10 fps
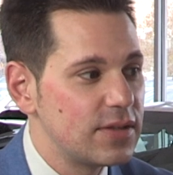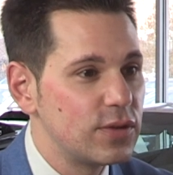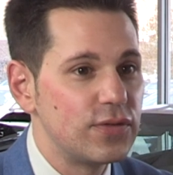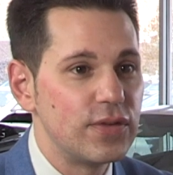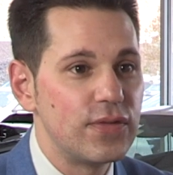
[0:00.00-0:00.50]

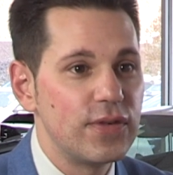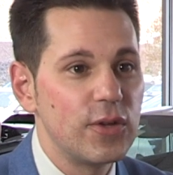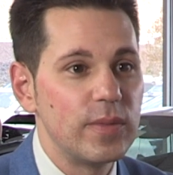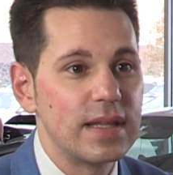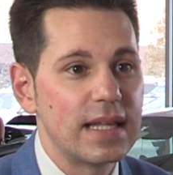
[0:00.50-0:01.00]
level of
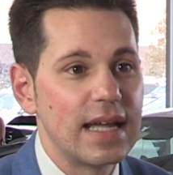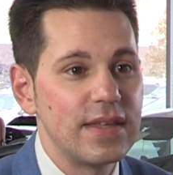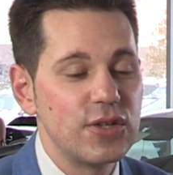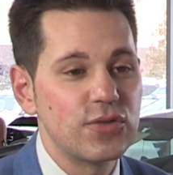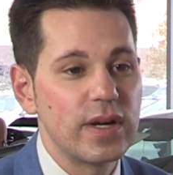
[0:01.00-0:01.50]
fulfillment that I
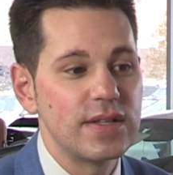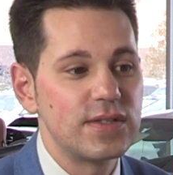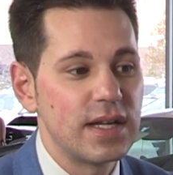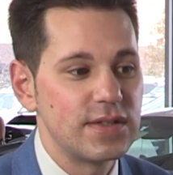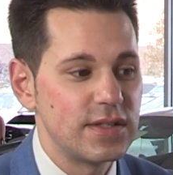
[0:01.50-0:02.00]
think
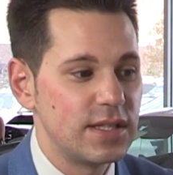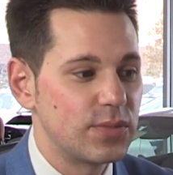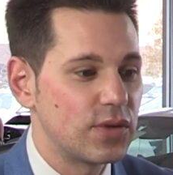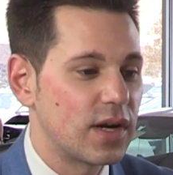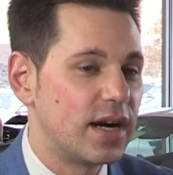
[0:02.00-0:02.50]
transcends the
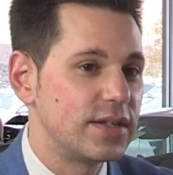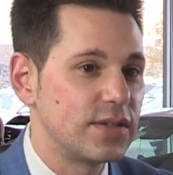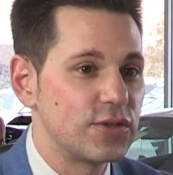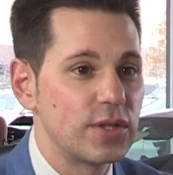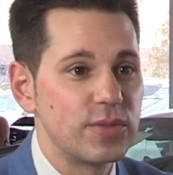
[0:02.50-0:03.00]
typical car
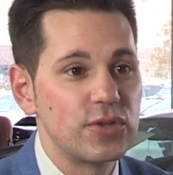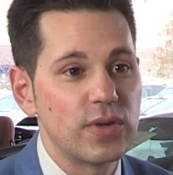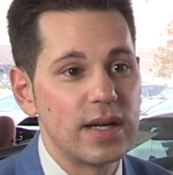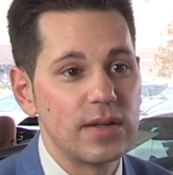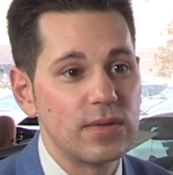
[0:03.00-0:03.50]
dealership just
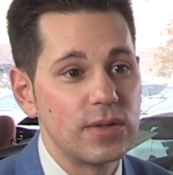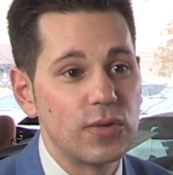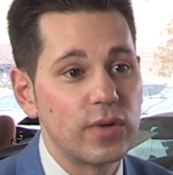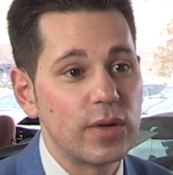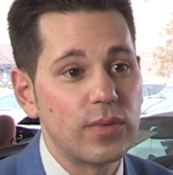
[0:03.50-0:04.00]
trying to
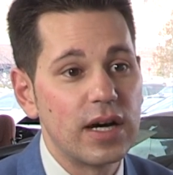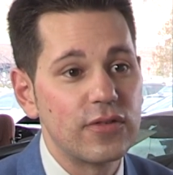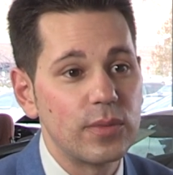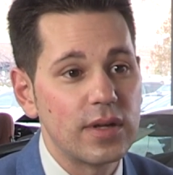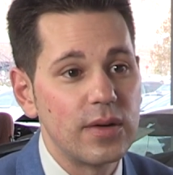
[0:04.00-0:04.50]
run a
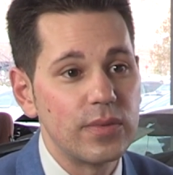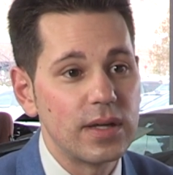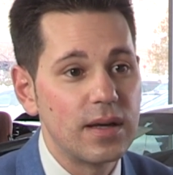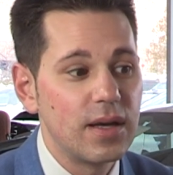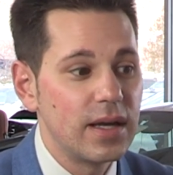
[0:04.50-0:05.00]
profitable company.